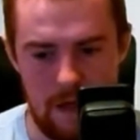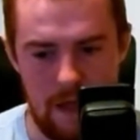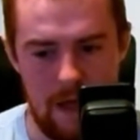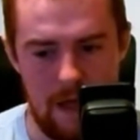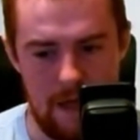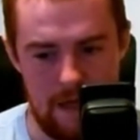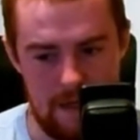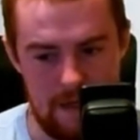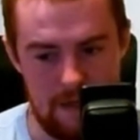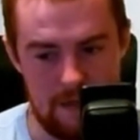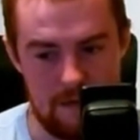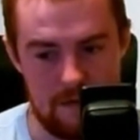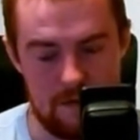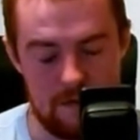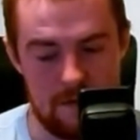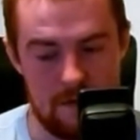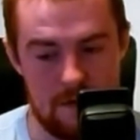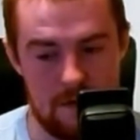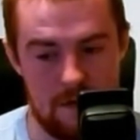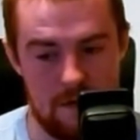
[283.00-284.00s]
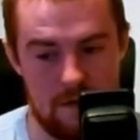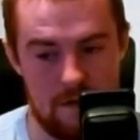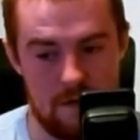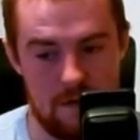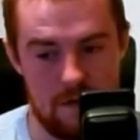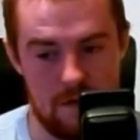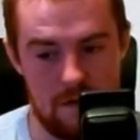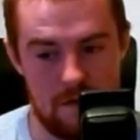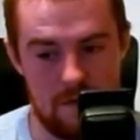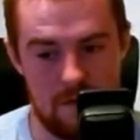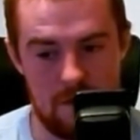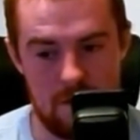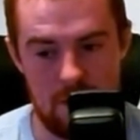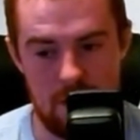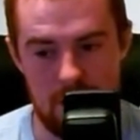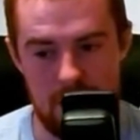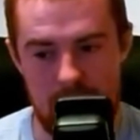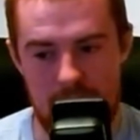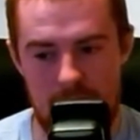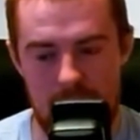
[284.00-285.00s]
and
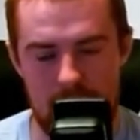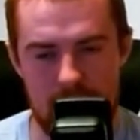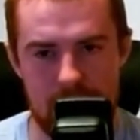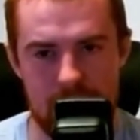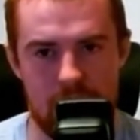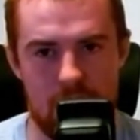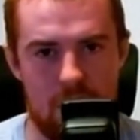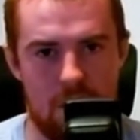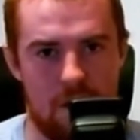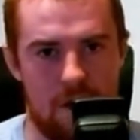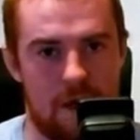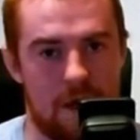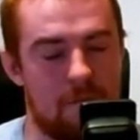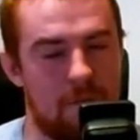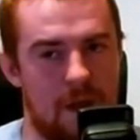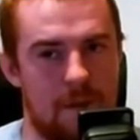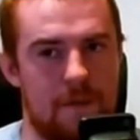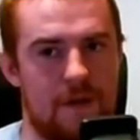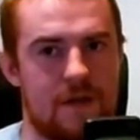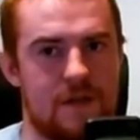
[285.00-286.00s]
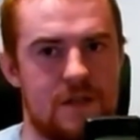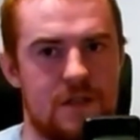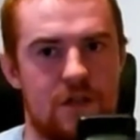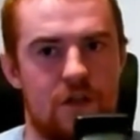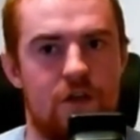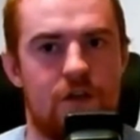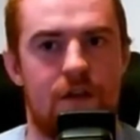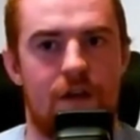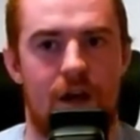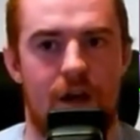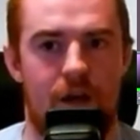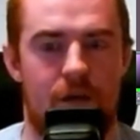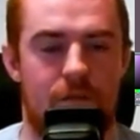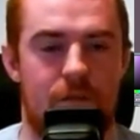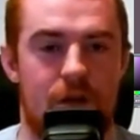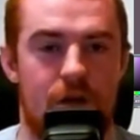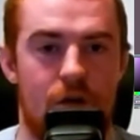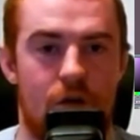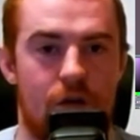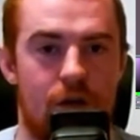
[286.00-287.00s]
I kind of thought like maybe this is a good time
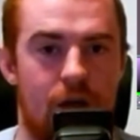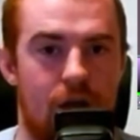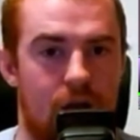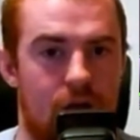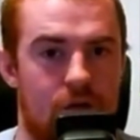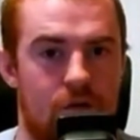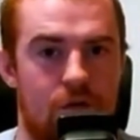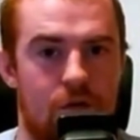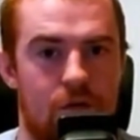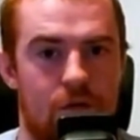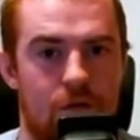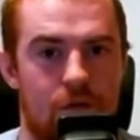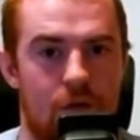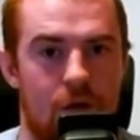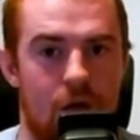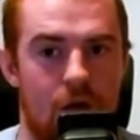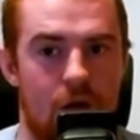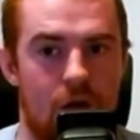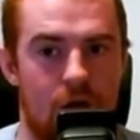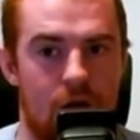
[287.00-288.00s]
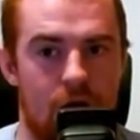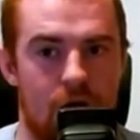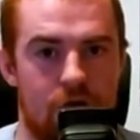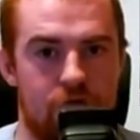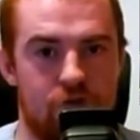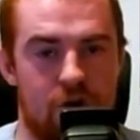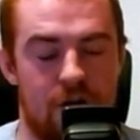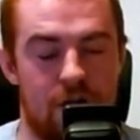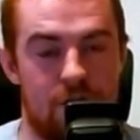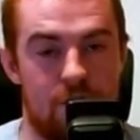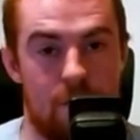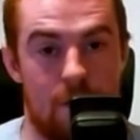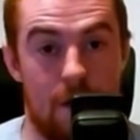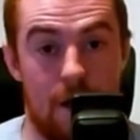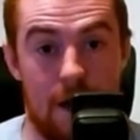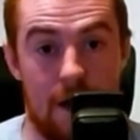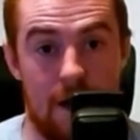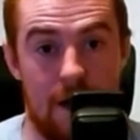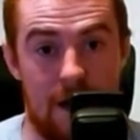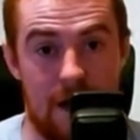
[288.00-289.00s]
to look into trying to do
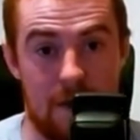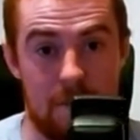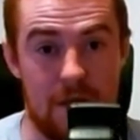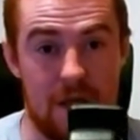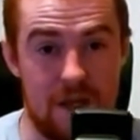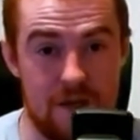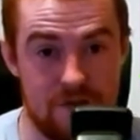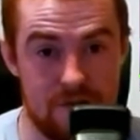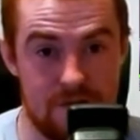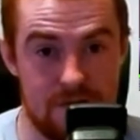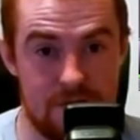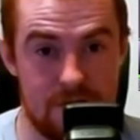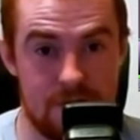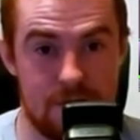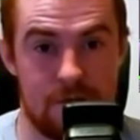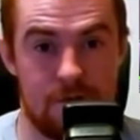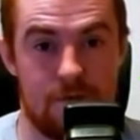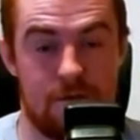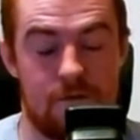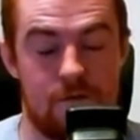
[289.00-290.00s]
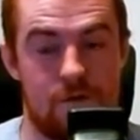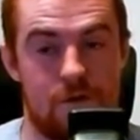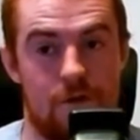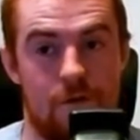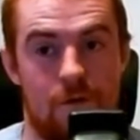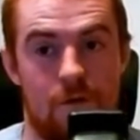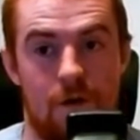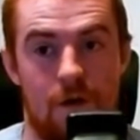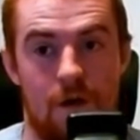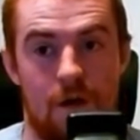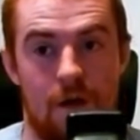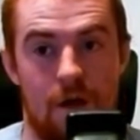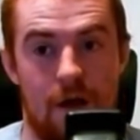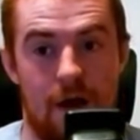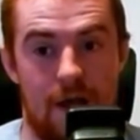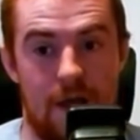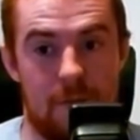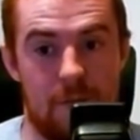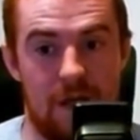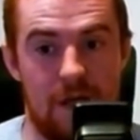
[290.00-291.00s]
animations. So
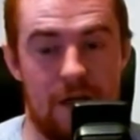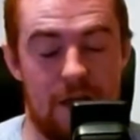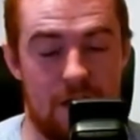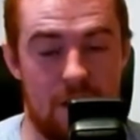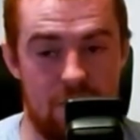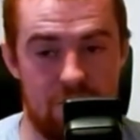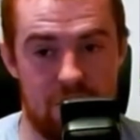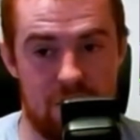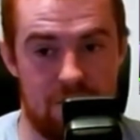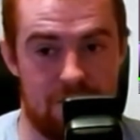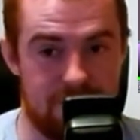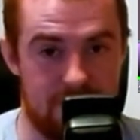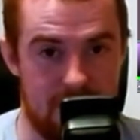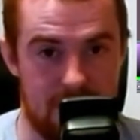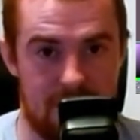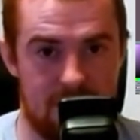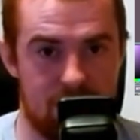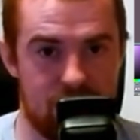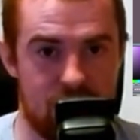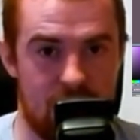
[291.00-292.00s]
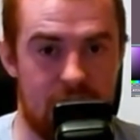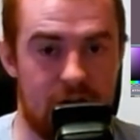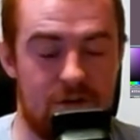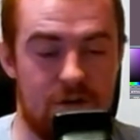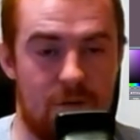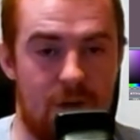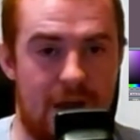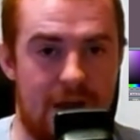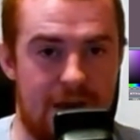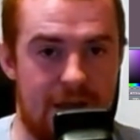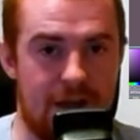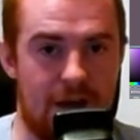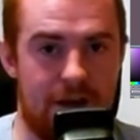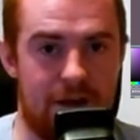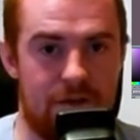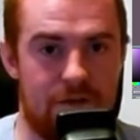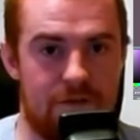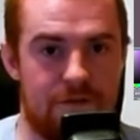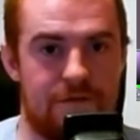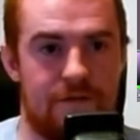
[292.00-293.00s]
I immediately got rid of like trying to do any
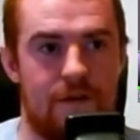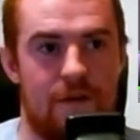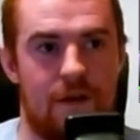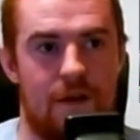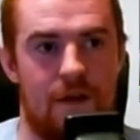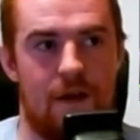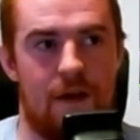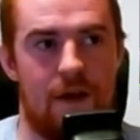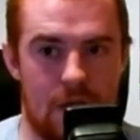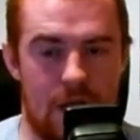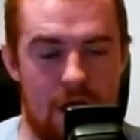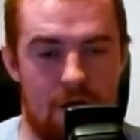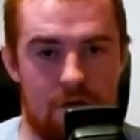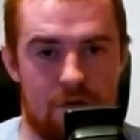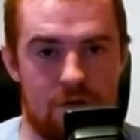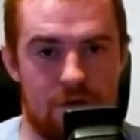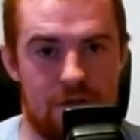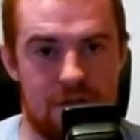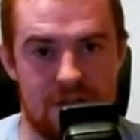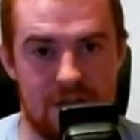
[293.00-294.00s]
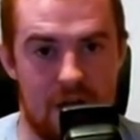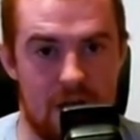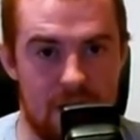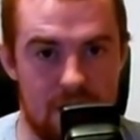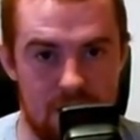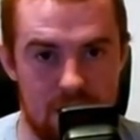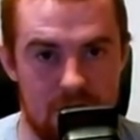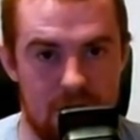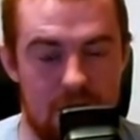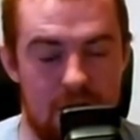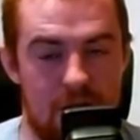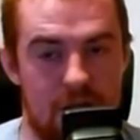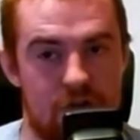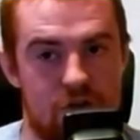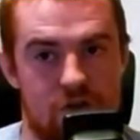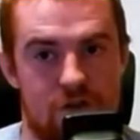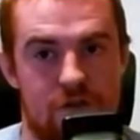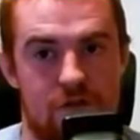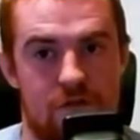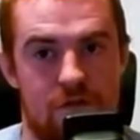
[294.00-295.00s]
kind of character design and I
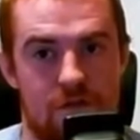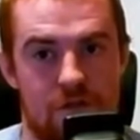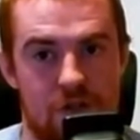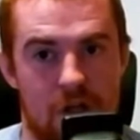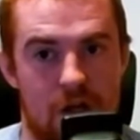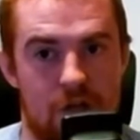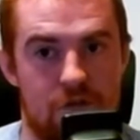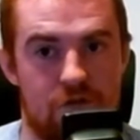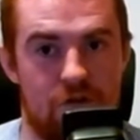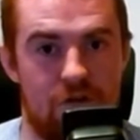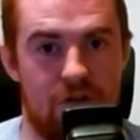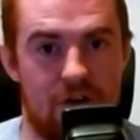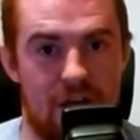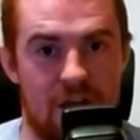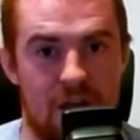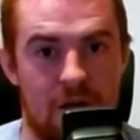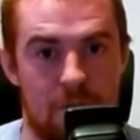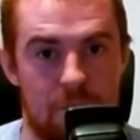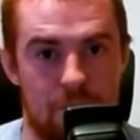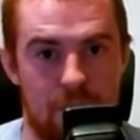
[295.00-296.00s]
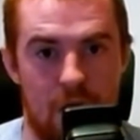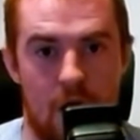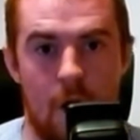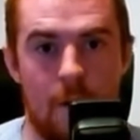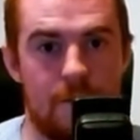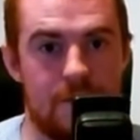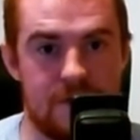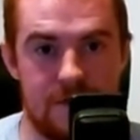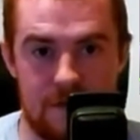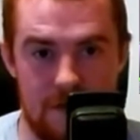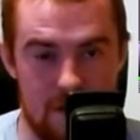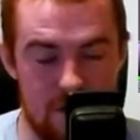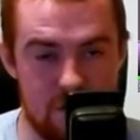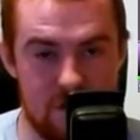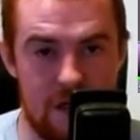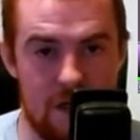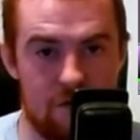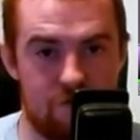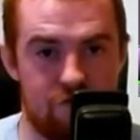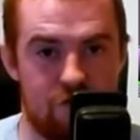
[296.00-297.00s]
just started drawing like blobs. I
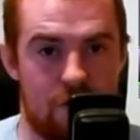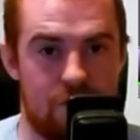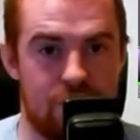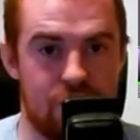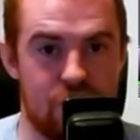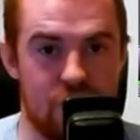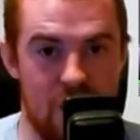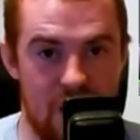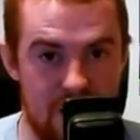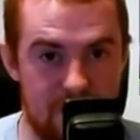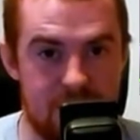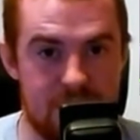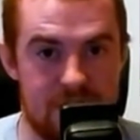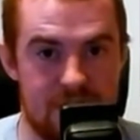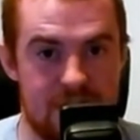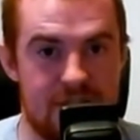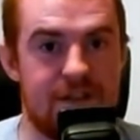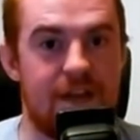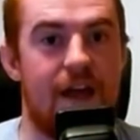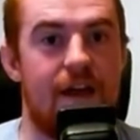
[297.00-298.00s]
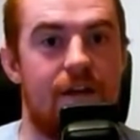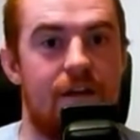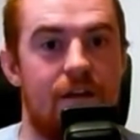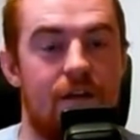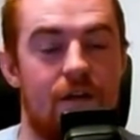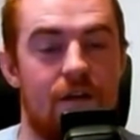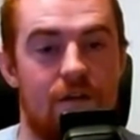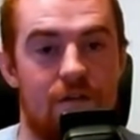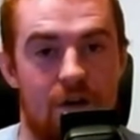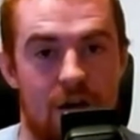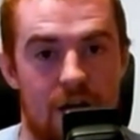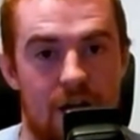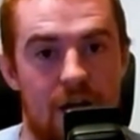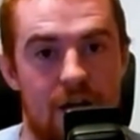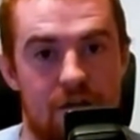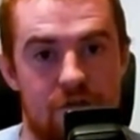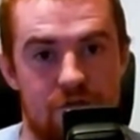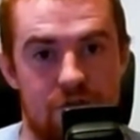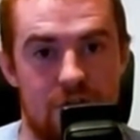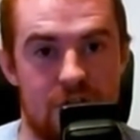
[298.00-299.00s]
started drawing shapes instead. Right? I
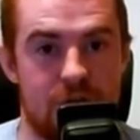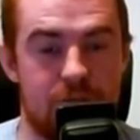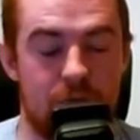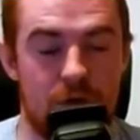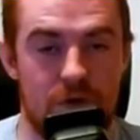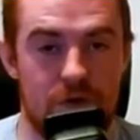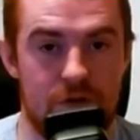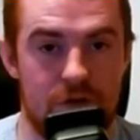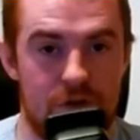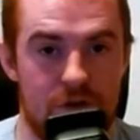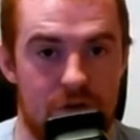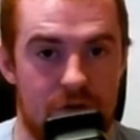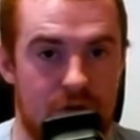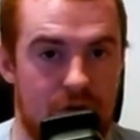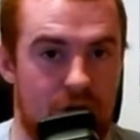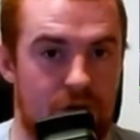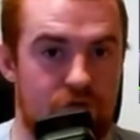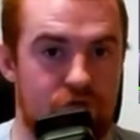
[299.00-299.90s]
drew this blue dude and I